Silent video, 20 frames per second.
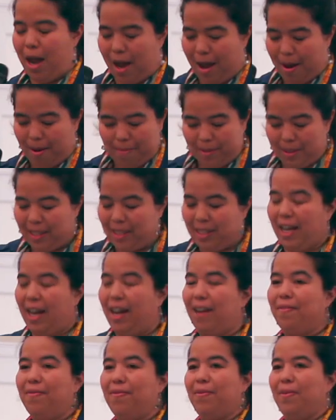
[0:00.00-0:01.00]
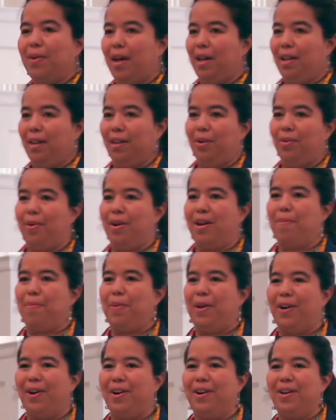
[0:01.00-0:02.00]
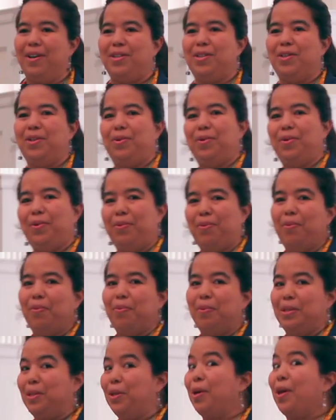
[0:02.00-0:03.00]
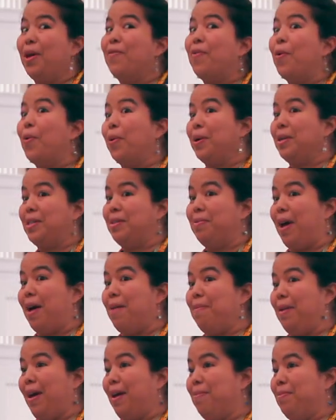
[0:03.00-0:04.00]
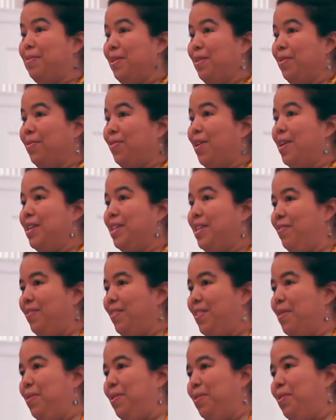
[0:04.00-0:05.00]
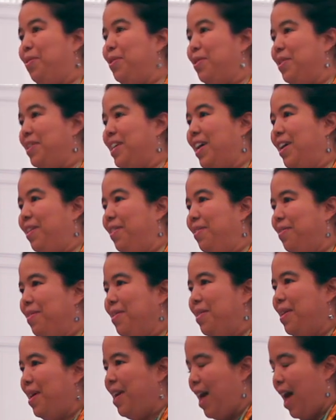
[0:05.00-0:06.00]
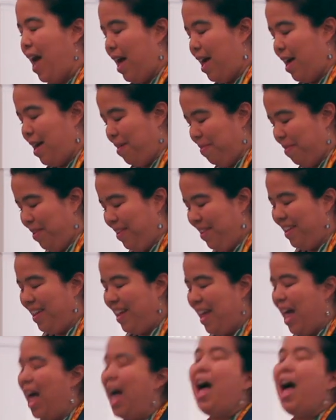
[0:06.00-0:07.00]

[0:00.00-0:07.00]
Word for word: um, since I have a little one up here too who was looking forward to coming up to the front, even though you couldn't tell. Um,